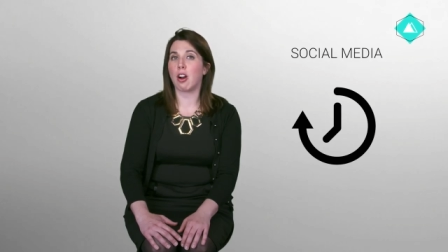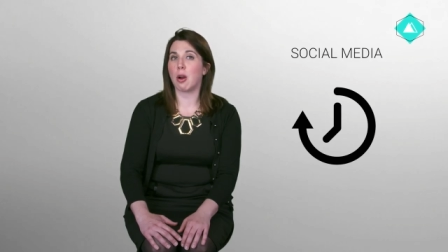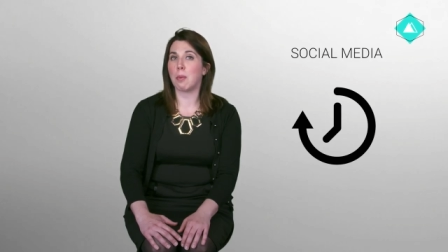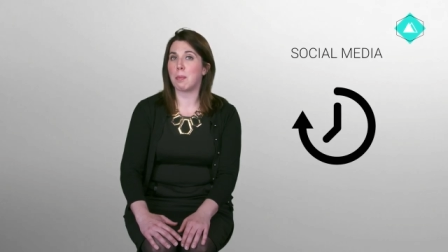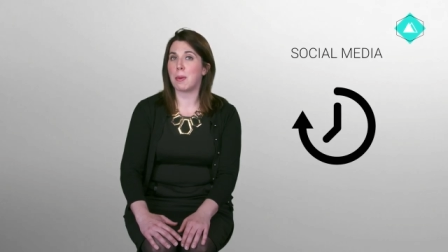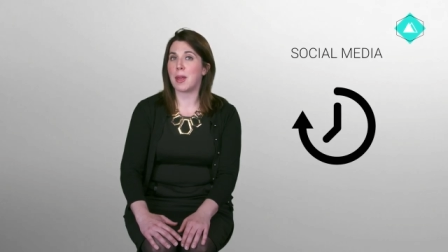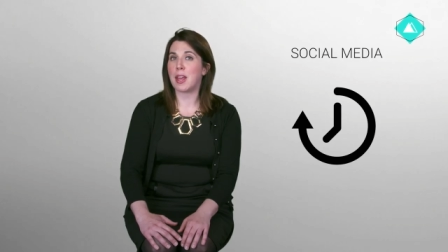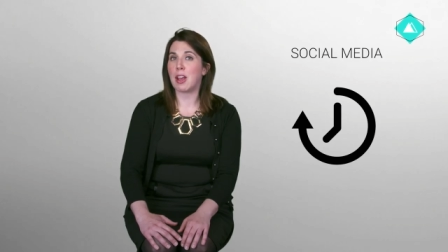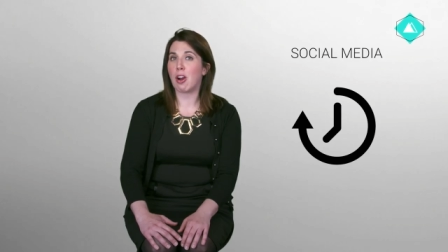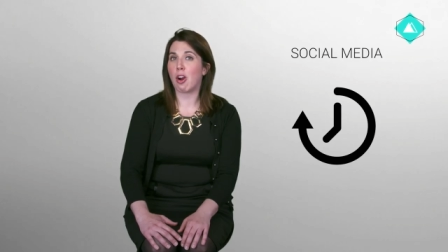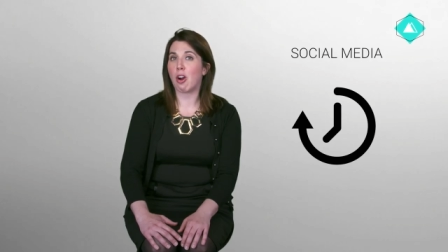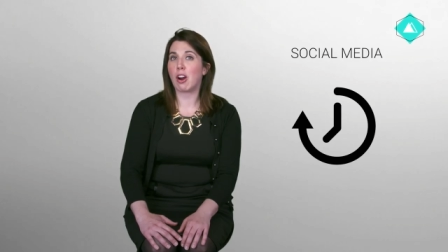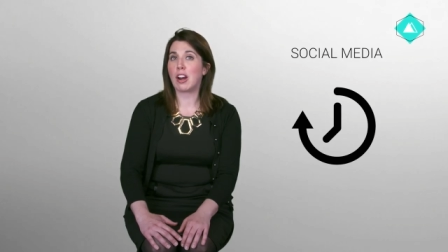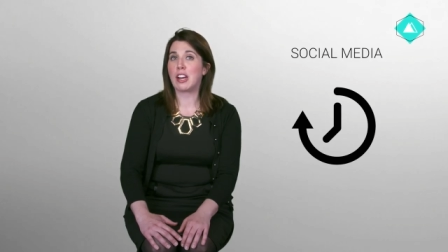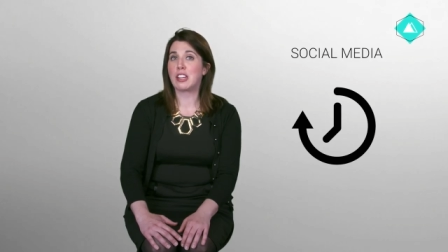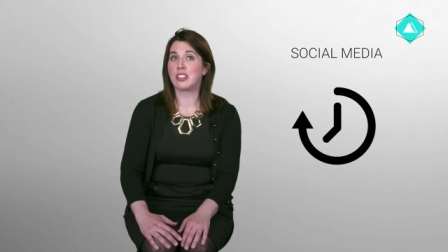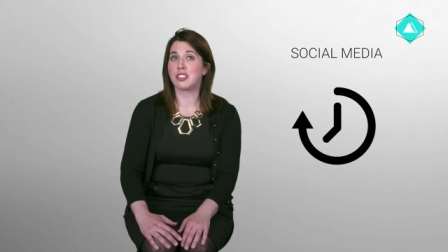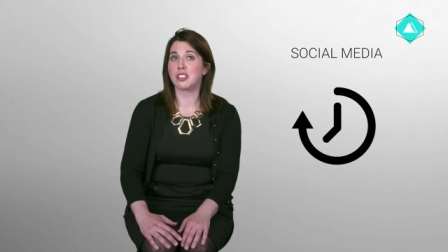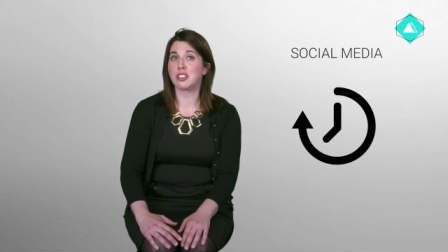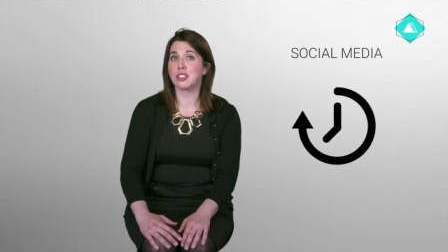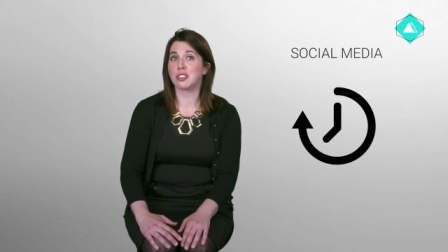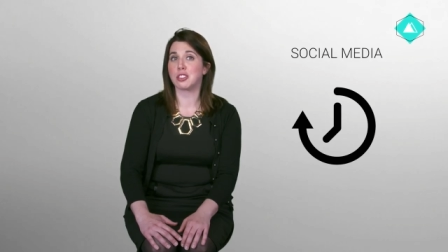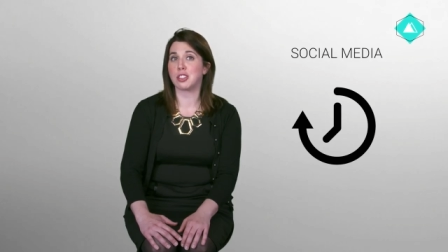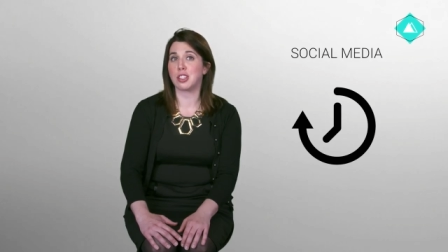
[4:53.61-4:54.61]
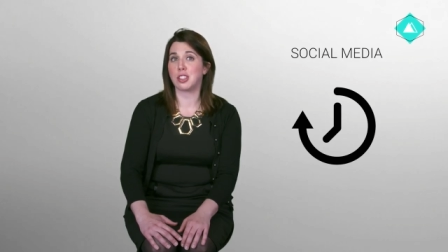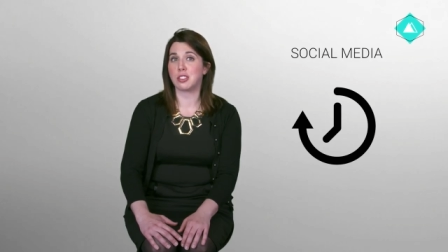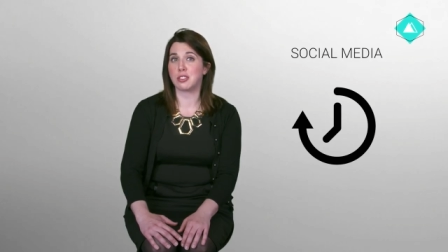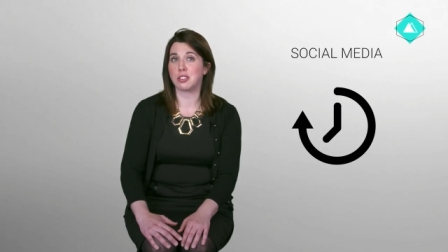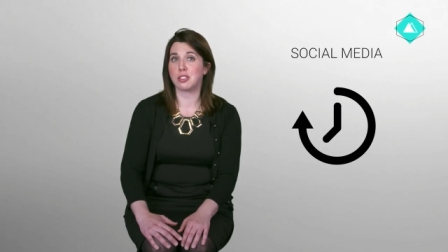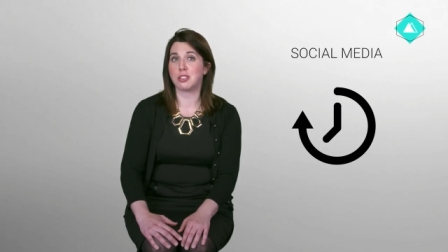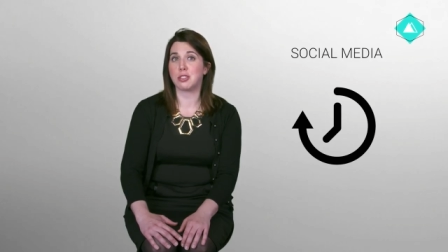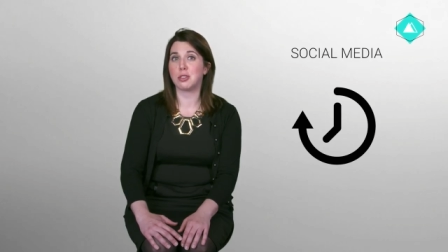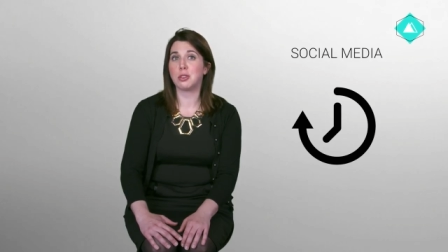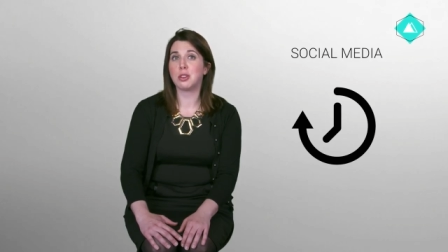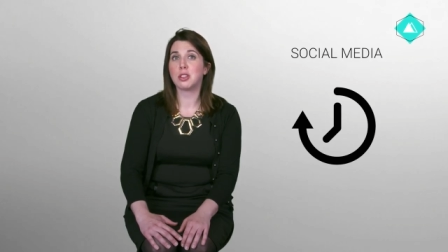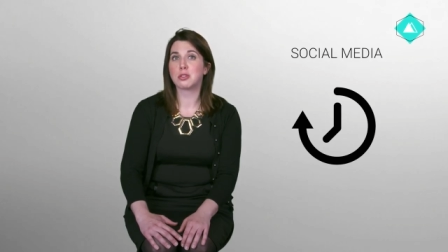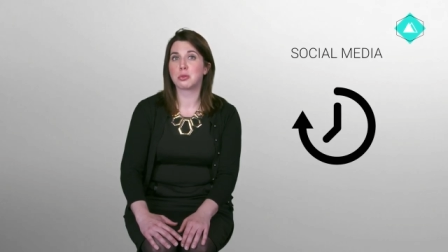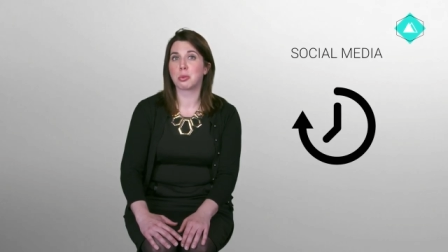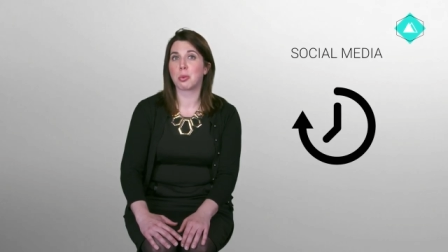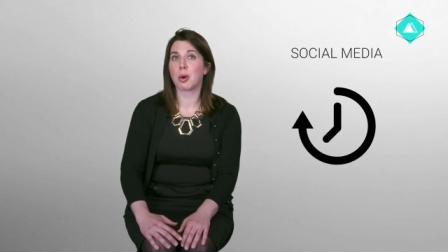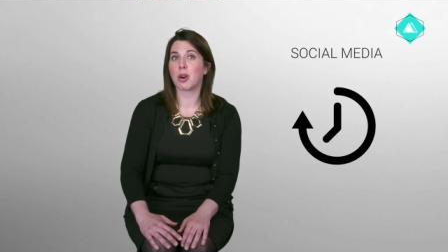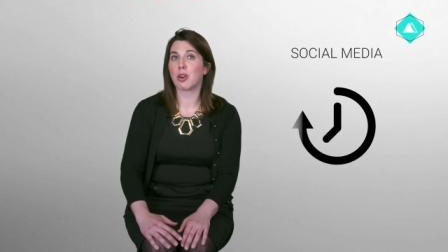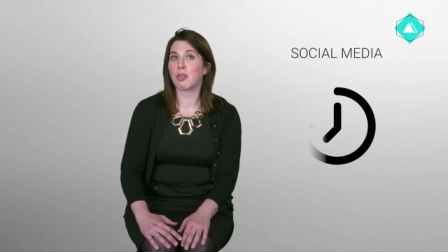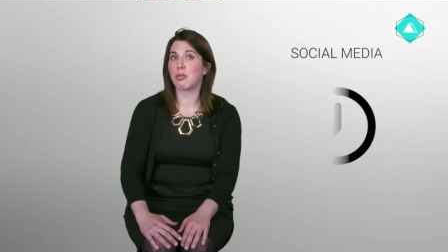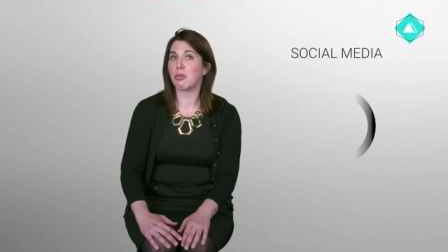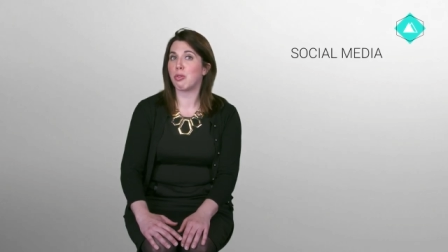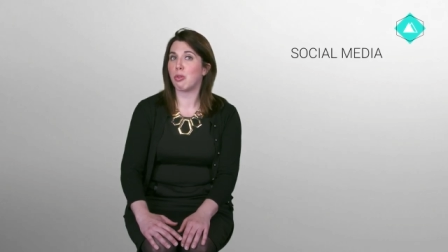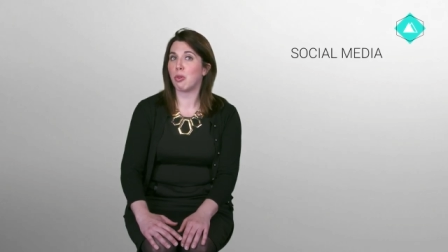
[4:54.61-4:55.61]
a PR agency to do this
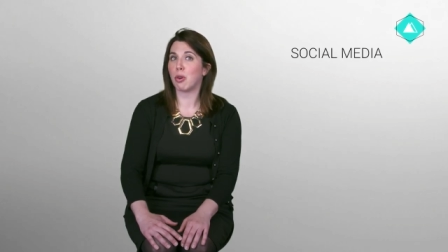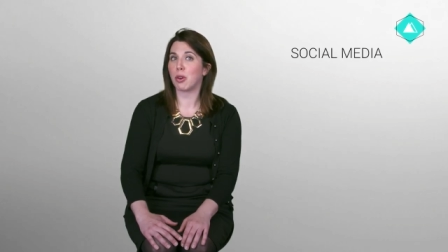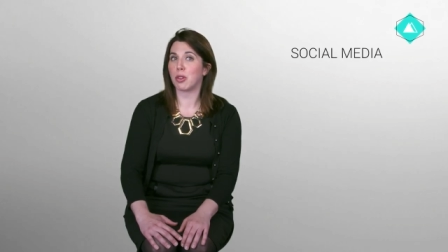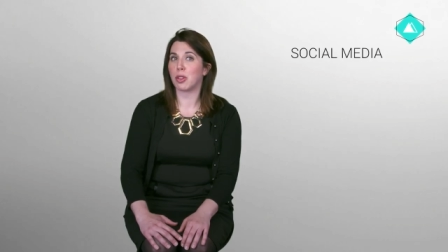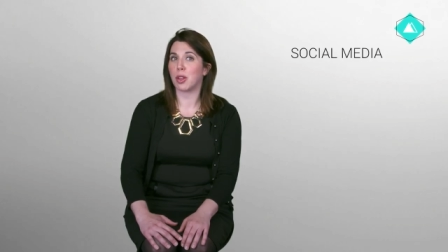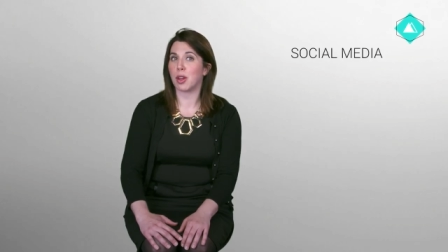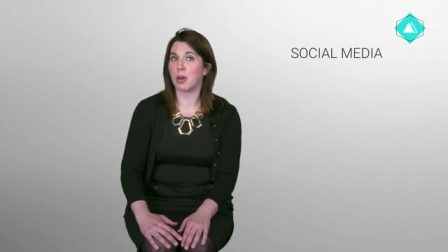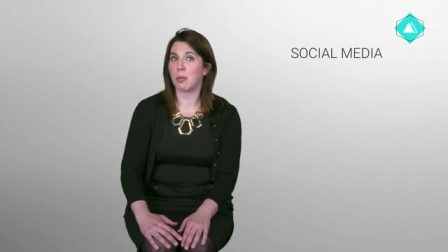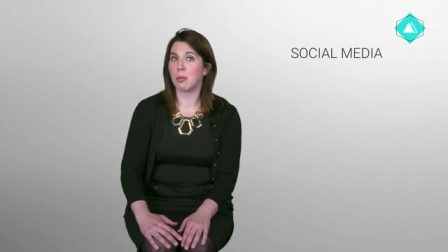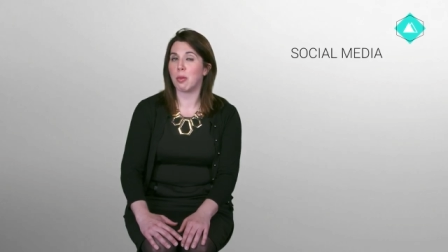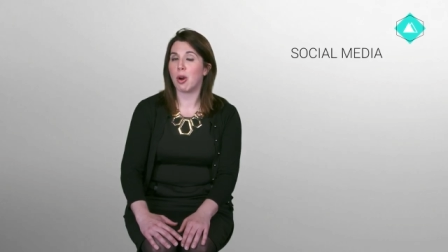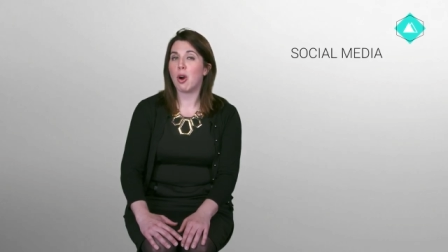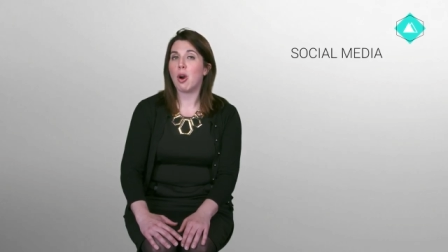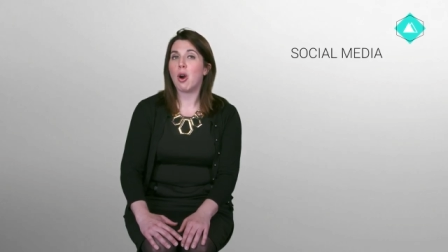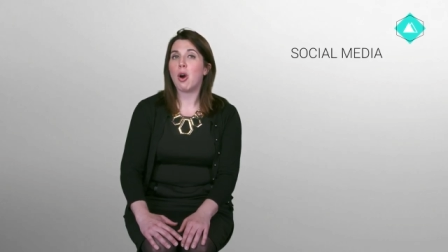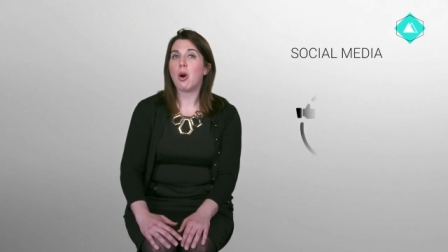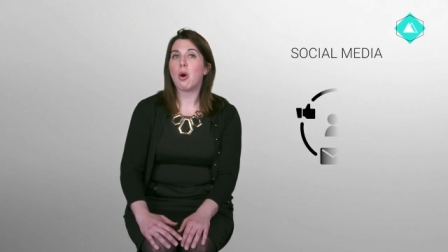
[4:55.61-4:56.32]
work for them